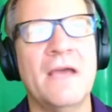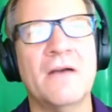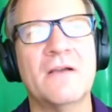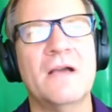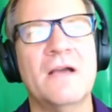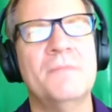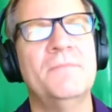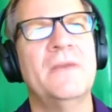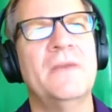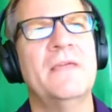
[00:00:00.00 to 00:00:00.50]

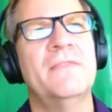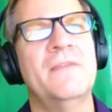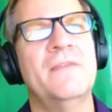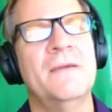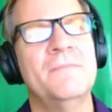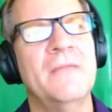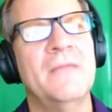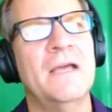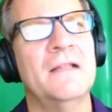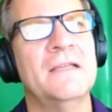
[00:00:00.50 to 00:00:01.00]
company
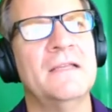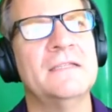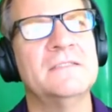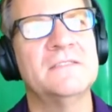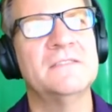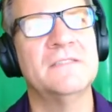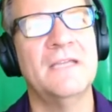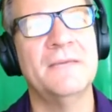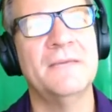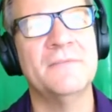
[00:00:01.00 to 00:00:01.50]
thumbnail
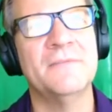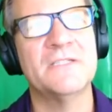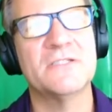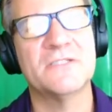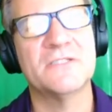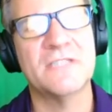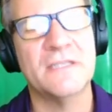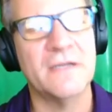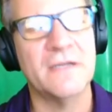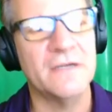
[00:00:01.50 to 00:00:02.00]

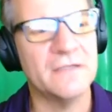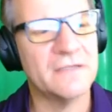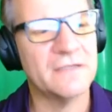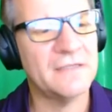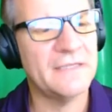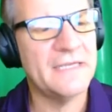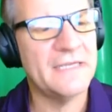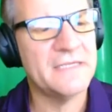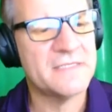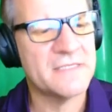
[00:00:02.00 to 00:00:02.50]
images in there,
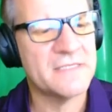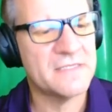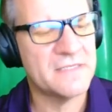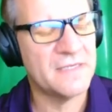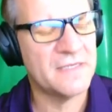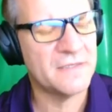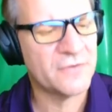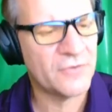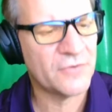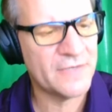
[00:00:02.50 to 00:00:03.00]

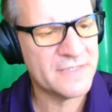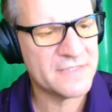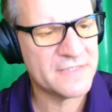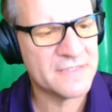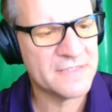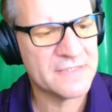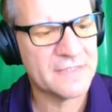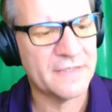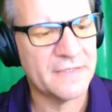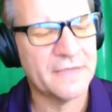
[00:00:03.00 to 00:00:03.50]

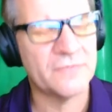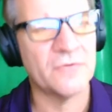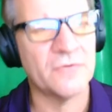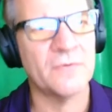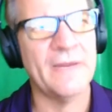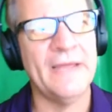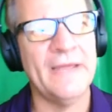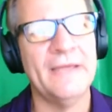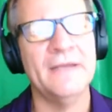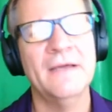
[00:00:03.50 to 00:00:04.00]
increases click-through
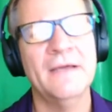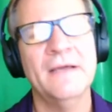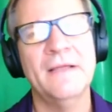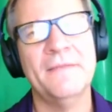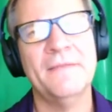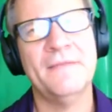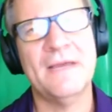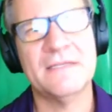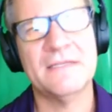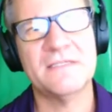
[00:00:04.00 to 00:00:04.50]
rate.
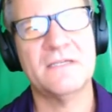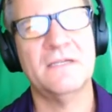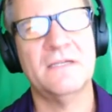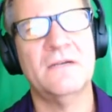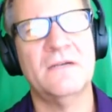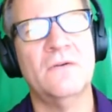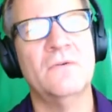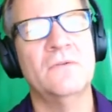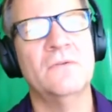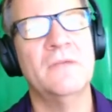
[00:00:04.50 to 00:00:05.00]
That's going
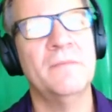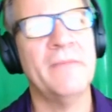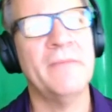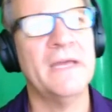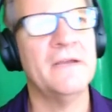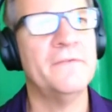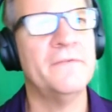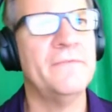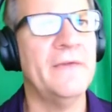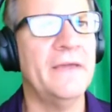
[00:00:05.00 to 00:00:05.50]
to only
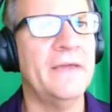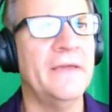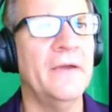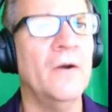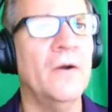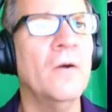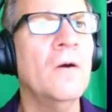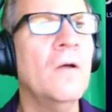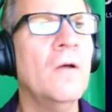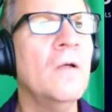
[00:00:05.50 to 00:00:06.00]
benefit you.